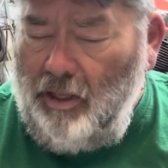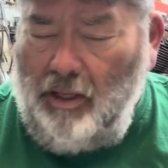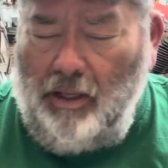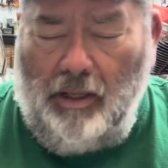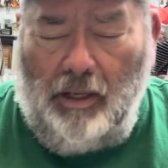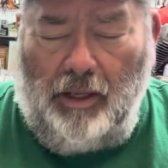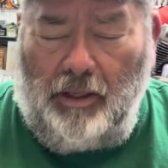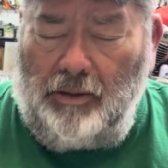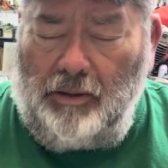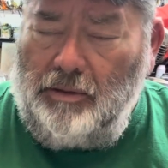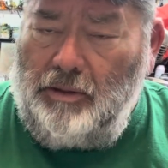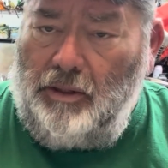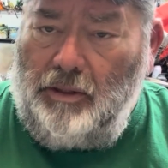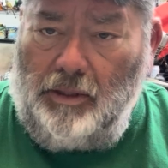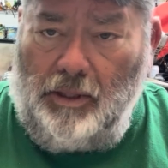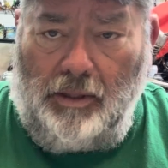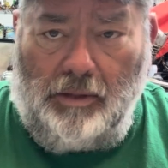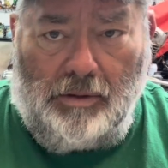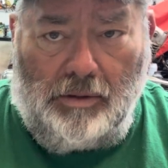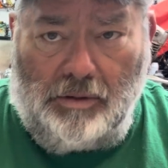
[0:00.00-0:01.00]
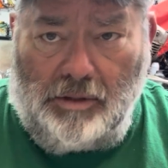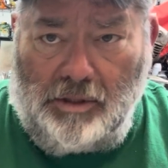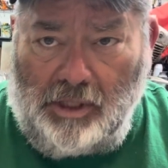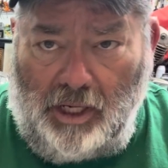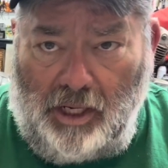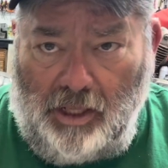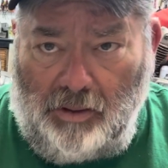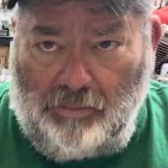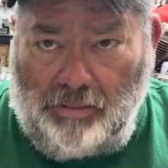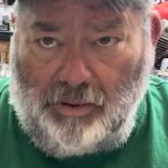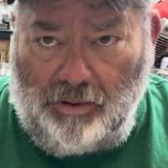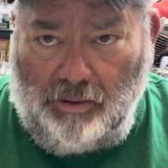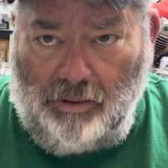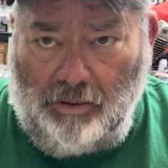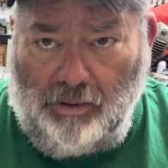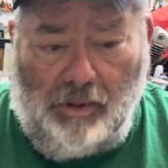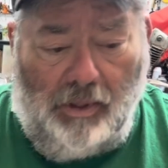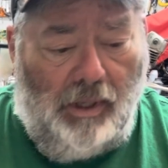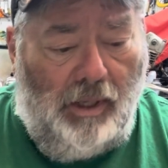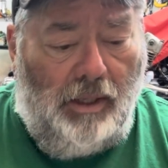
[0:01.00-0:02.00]
like I said, these are cheap.
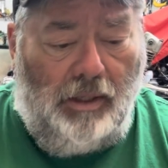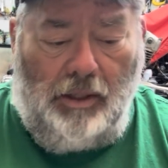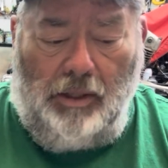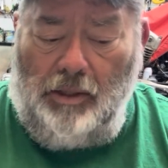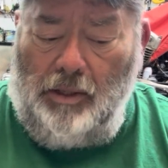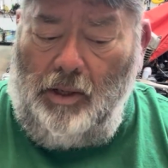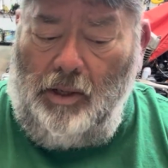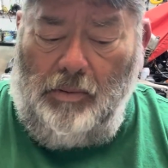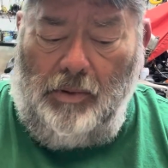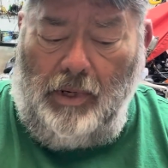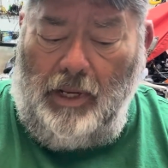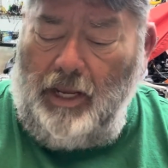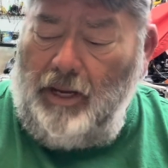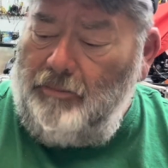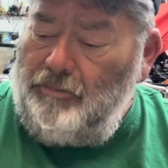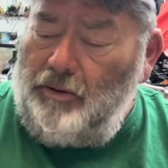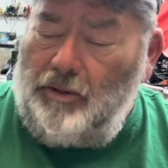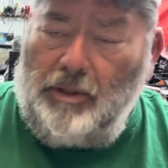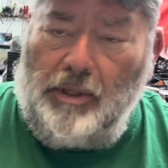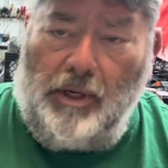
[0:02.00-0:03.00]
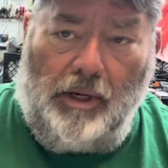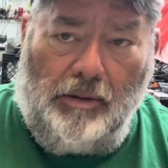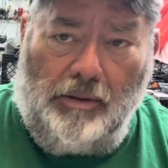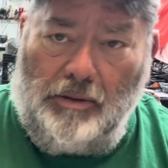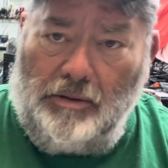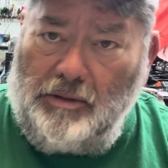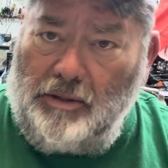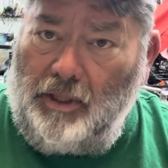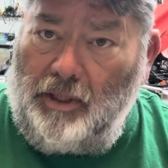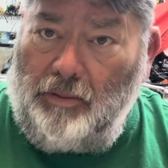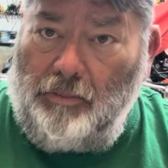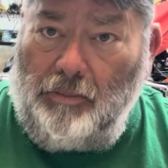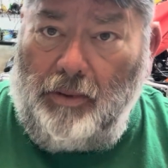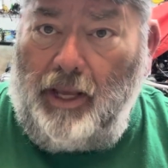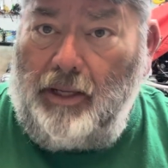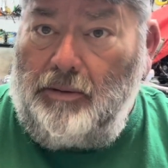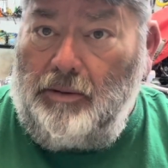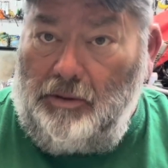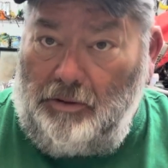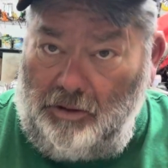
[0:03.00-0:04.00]
You don't want to have to tear this thing
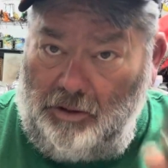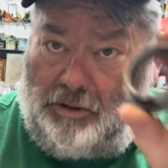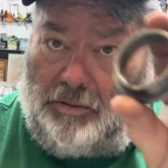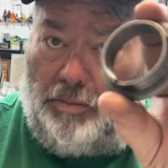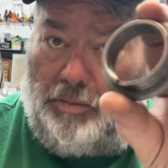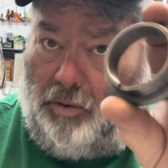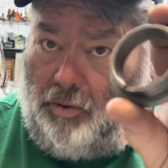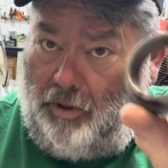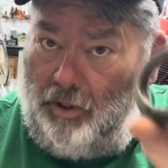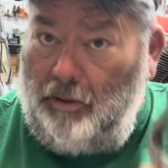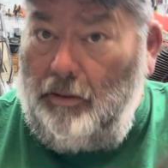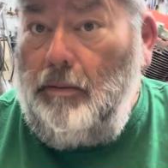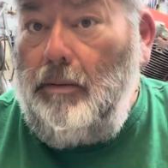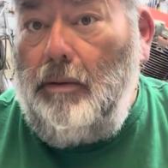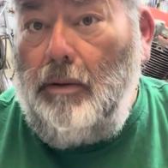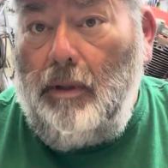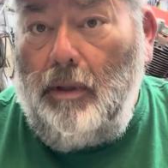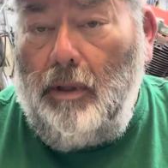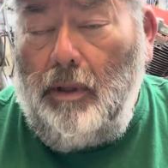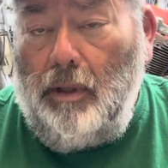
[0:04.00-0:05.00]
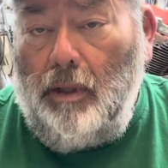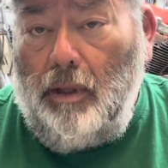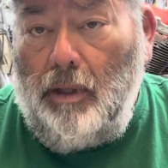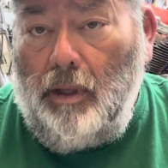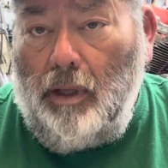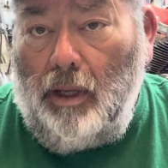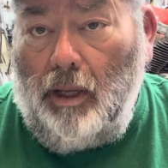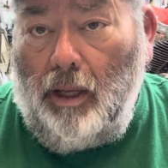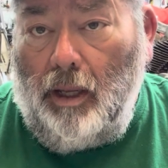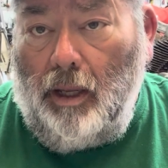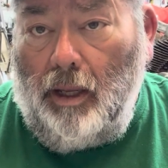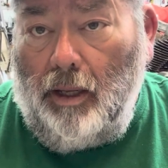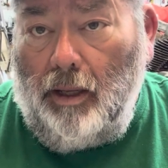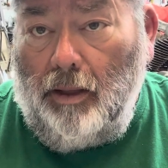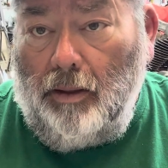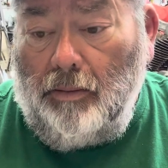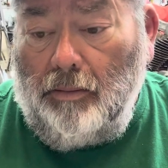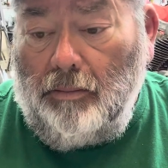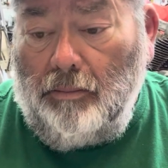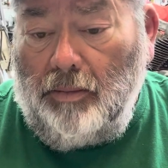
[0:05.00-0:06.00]
back to this point
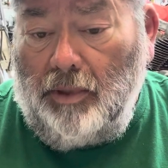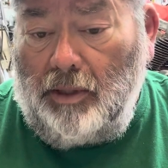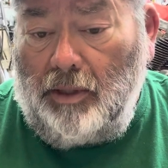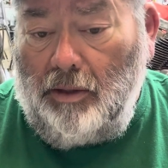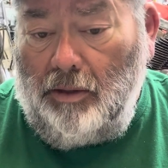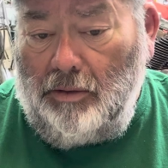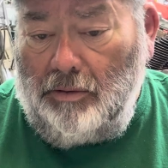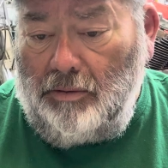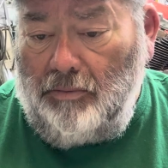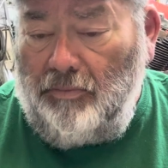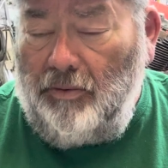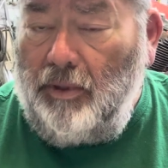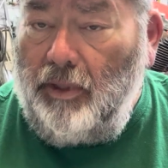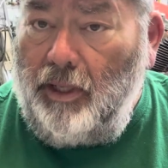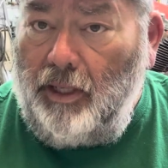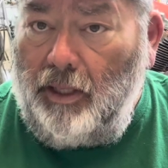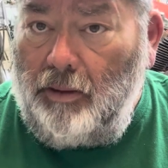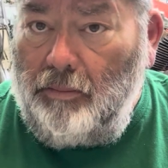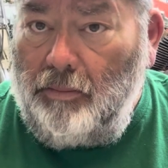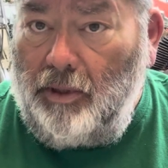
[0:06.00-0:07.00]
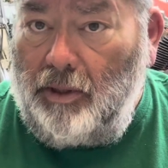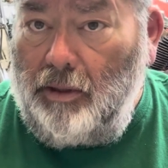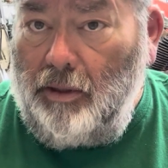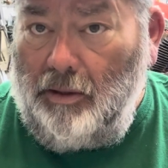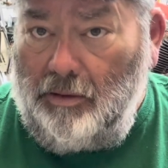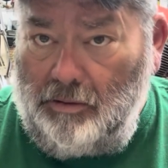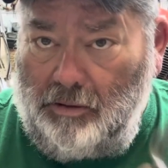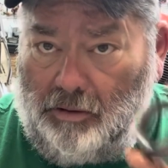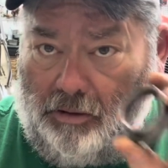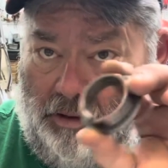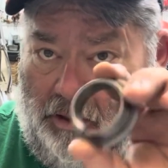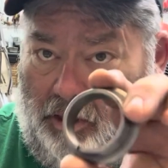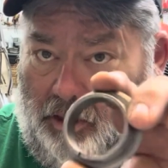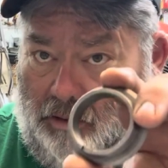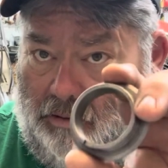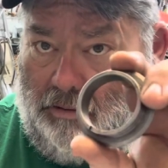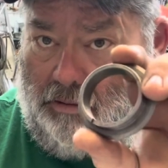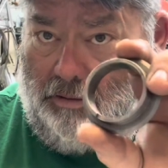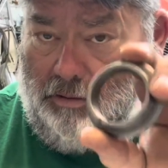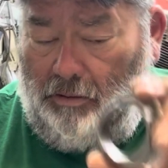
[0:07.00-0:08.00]
because of the leak, because of
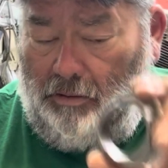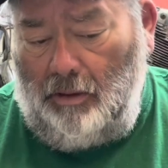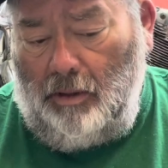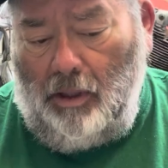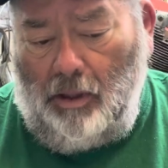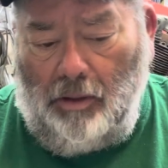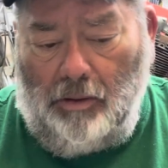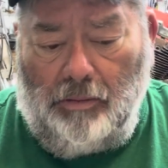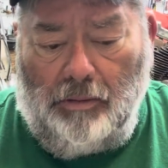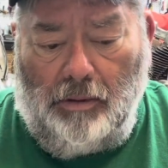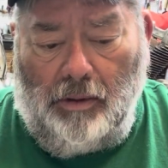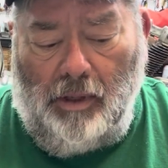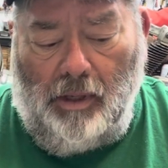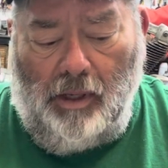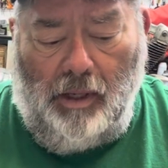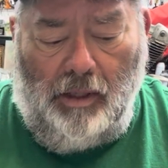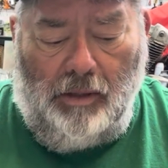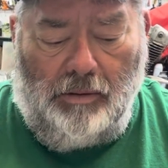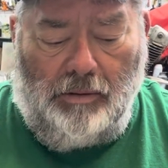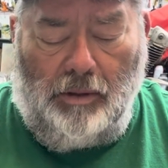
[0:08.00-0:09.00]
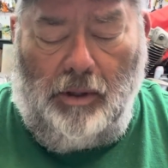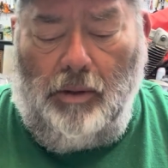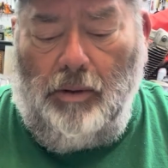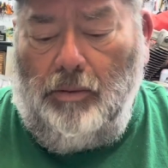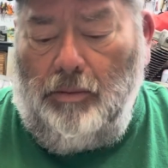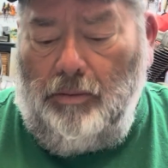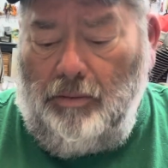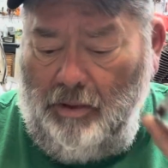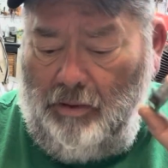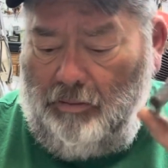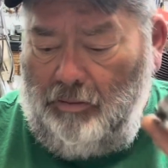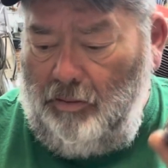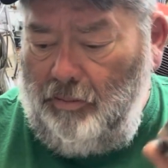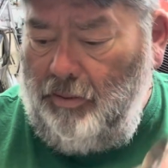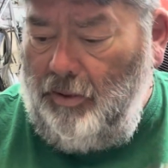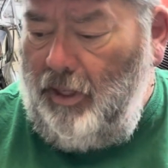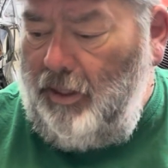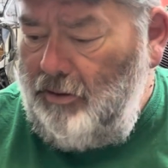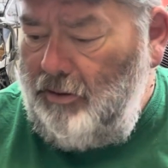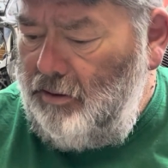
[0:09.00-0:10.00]
this, you know. So
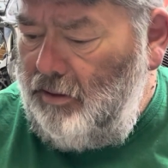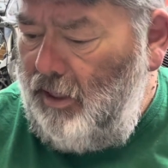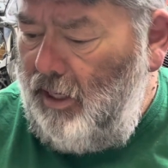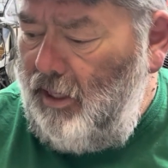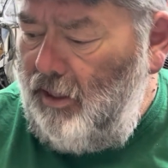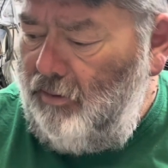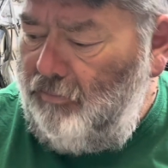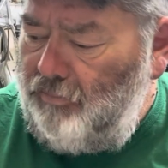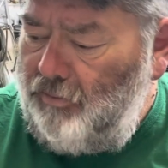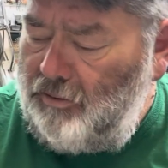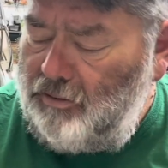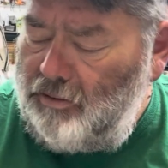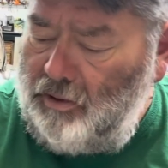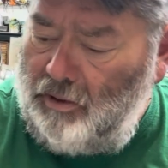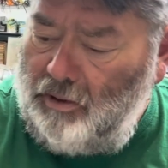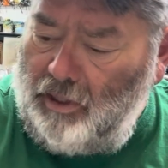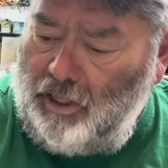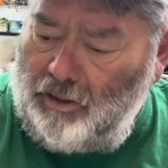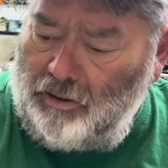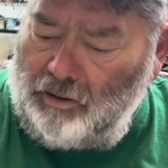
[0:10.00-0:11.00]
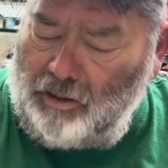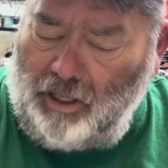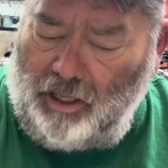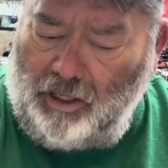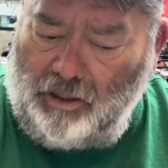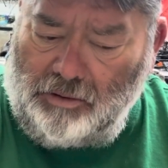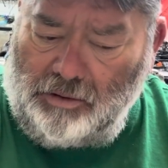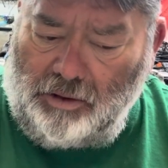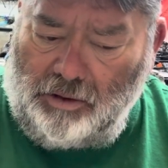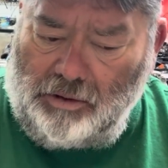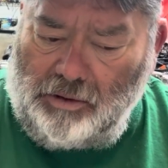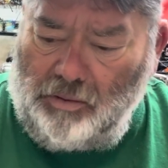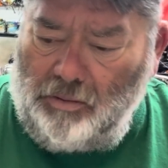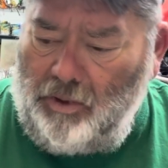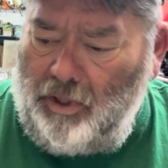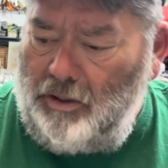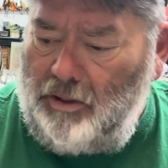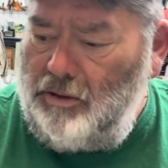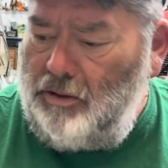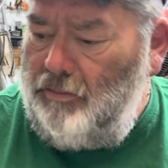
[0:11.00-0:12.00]
replace that if it's in that kind of
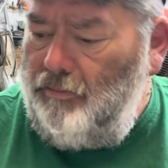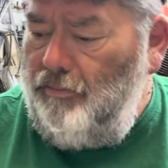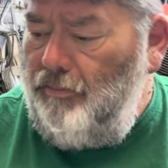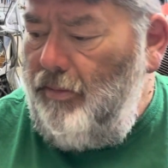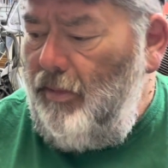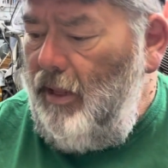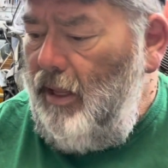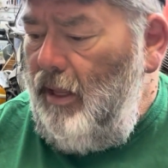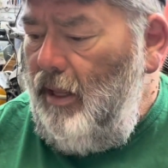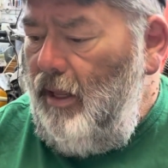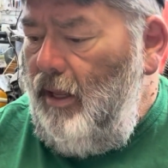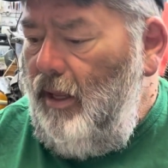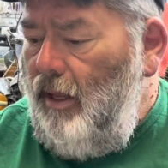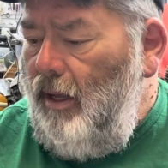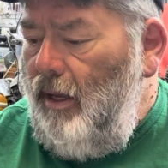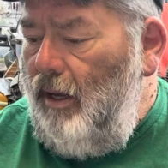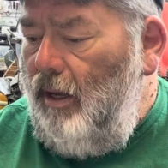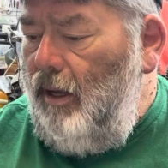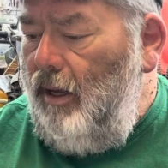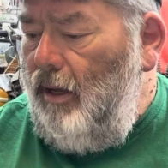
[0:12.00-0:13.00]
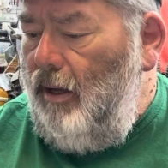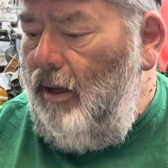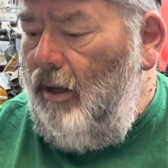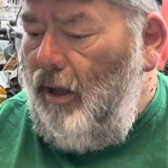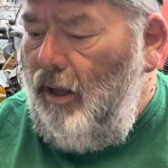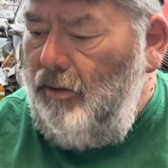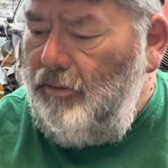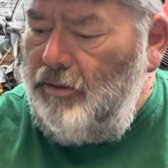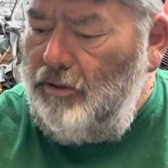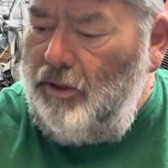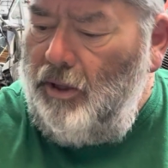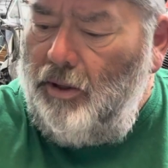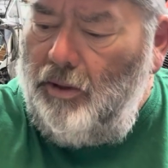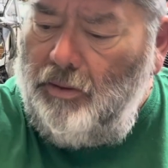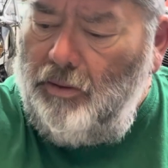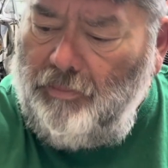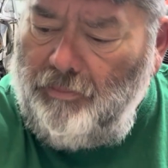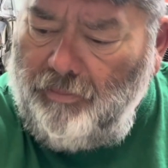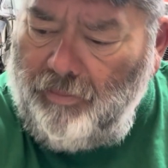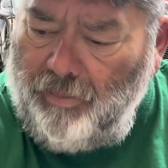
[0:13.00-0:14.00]
situation. Also,